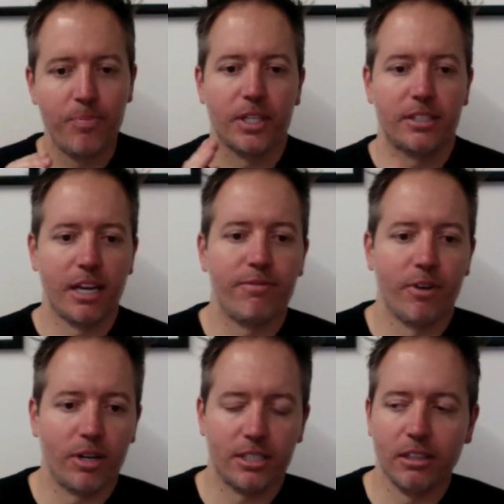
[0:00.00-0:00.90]
Stay
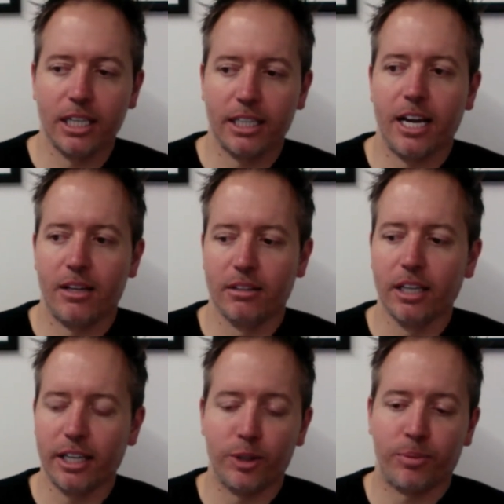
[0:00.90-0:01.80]
focused. Look at that.
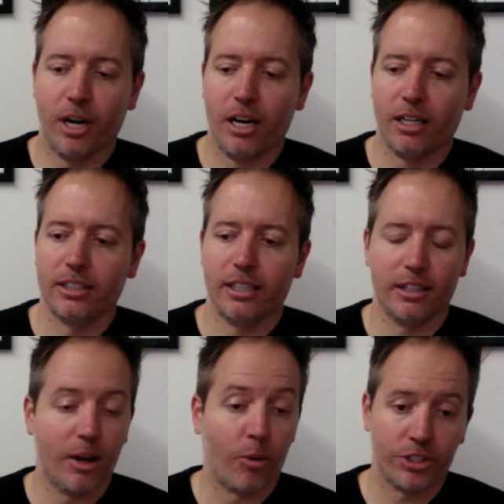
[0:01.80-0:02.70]
Look at your product
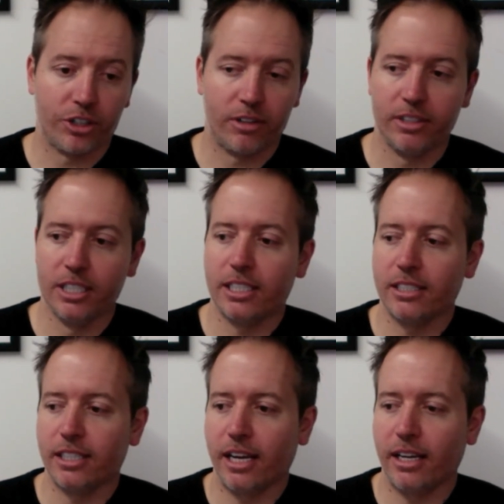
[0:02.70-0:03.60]
or service and
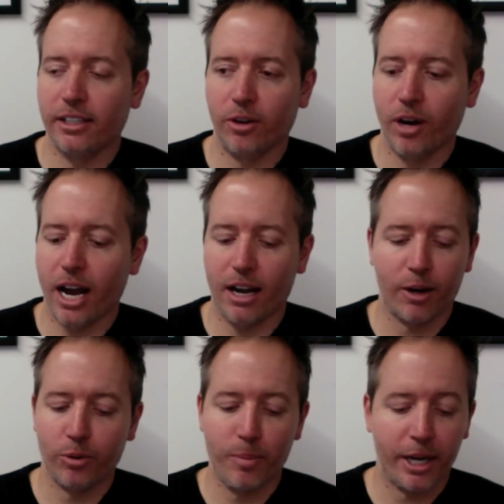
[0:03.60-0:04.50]
say, how
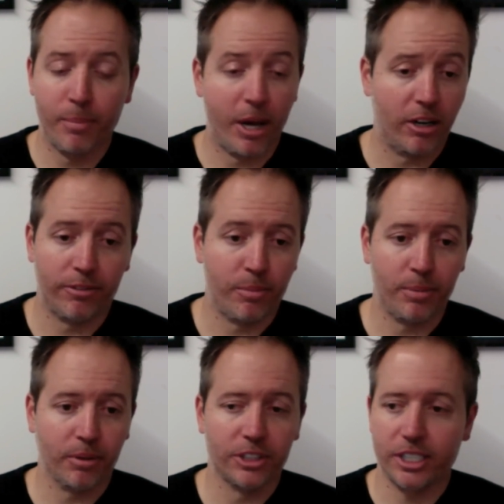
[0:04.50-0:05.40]
can we make it better for
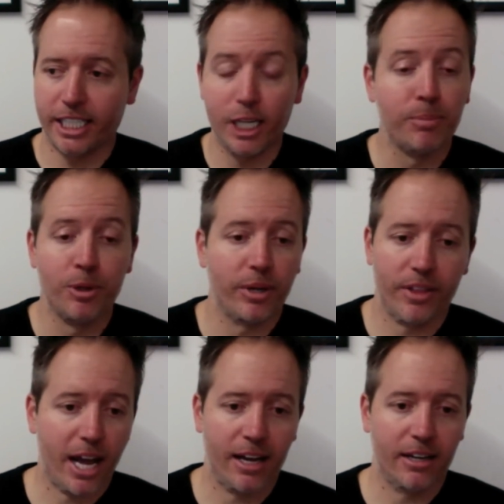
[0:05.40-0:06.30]
people? And just keep doing
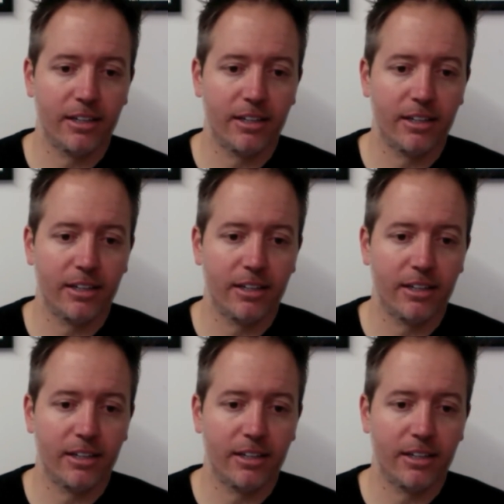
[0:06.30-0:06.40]
that.